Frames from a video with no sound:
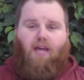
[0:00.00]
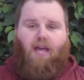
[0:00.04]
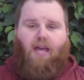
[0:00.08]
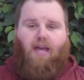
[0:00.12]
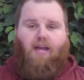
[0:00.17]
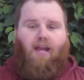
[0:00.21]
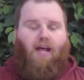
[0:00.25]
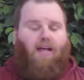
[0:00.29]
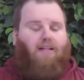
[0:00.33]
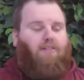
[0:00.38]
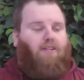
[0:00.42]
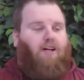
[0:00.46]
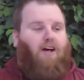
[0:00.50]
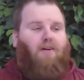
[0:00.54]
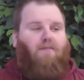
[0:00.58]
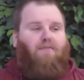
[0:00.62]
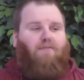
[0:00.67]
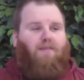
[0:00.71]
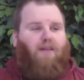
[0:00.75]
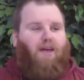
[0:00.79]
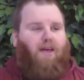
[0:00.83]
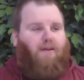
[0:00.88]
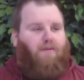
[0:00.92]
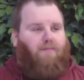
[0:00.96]
And I
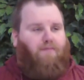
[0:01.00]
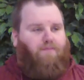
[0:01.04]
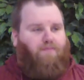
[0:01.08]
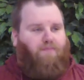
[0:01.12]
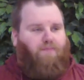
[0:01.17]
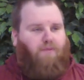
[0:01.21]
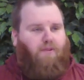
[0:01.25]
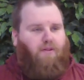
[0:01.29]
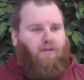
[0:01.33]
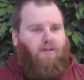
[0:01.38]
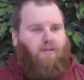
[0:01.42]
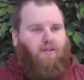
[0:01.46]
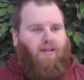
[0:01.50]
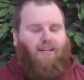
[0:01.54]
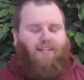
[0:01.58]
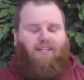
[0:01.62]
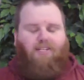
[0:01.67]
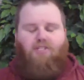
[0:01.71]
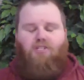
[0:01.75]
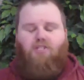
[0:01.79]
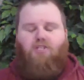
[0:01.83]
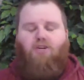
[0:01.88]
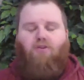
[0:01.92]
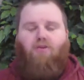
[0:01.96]
love that they
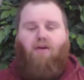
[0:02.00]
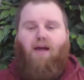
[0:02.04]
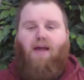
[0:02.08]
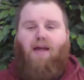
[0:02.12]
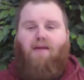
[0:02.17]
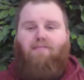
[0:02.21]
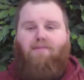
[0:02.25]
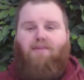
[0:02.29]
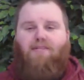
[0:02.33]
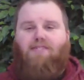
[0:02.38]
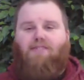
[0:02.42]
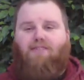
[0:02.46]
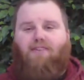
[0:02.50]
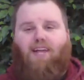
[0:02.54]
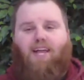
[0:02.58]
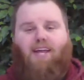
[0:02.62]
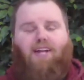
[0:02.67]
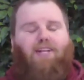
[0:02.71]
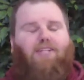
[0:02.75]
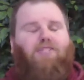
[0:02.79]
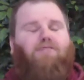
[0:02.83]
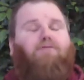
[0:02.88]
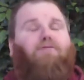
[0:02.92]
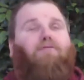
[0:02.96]
describe this
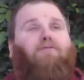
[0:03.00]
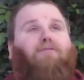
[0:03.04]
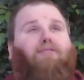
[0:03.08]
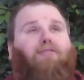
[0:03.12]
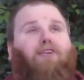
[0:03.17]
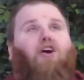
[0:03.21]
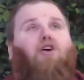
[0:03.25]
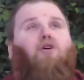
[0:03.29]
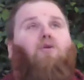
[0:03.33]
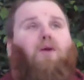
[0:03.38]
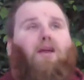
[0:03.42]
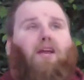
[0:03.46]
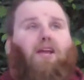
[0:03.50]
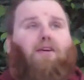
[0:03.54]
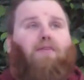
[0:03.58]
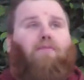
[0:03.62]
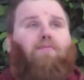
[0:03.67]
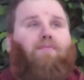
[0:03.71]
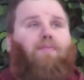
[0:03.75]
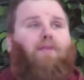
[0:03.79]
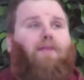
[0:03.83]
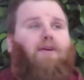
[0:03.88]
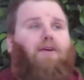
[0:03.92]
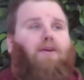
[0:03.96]
land as flowing
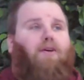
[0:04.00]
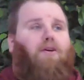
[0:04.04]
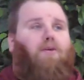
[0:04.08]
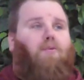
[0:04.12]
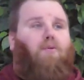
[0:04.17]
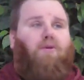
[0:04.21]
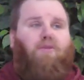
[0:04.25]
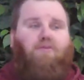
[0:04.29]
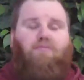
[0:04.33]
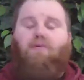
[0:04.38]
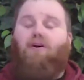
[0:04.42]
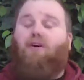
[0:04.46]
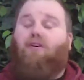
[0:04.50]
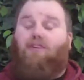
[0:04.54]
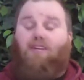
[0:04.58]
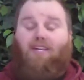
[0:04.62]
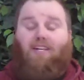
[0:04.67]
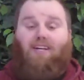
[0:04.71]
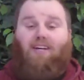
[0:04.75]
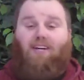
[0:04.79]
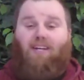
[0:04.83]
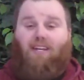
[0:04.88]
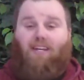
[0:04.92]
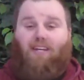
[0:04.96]
with milk
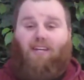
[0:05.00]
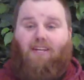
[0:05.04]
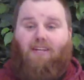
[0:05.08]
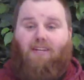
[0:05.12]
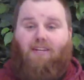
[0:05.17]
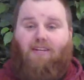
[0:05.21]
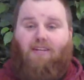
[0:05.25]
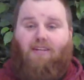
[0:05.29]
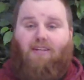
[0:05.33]
and honey.